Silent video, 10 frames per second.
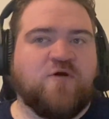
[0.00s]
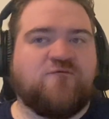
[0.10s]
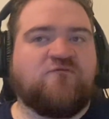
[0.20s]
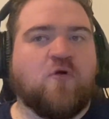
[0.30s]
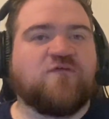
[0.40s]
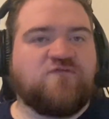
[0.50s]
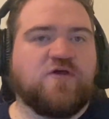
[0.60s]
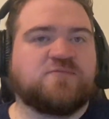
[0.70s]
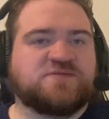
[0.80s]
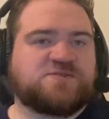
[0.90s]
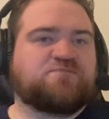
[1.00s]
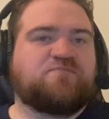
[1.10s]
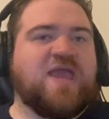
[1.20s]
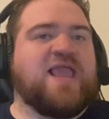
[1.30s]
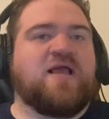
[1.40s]
4 films
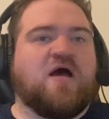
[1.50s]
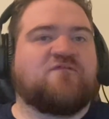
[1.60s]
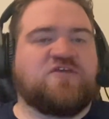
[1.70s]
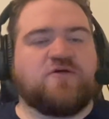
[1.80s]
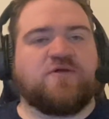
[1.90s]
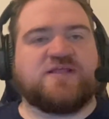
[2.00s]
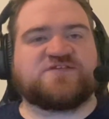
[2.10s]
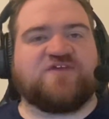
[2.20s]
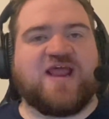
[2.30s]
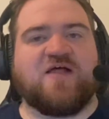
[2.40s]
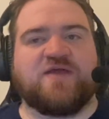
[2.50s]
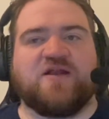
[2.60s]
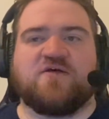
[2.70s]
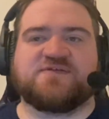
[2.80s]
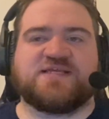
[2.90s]
paying off here in this finale, and
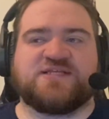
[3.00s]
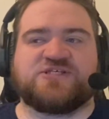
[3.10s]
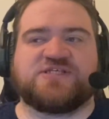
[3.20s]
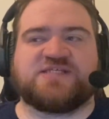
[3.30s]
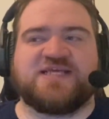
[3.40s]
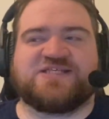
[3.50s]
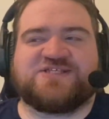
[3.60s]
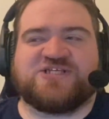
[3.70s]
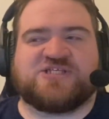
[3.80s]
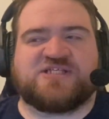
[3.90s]
all of a sudden it's just